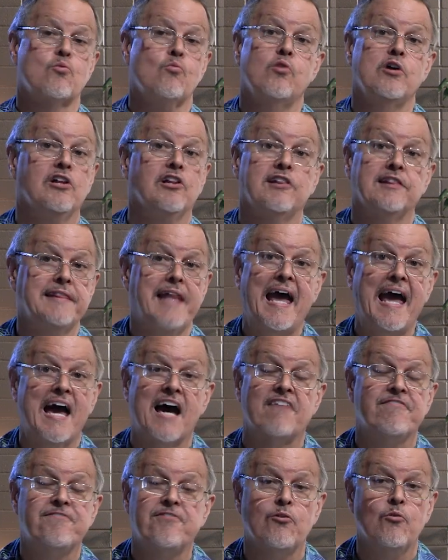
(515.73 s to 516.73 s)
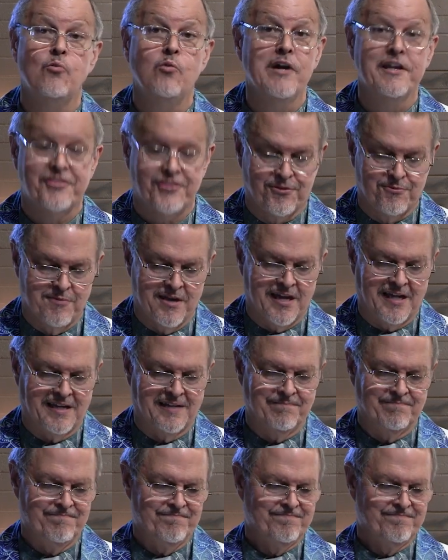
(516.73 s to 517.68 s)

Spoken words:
will laugh with me.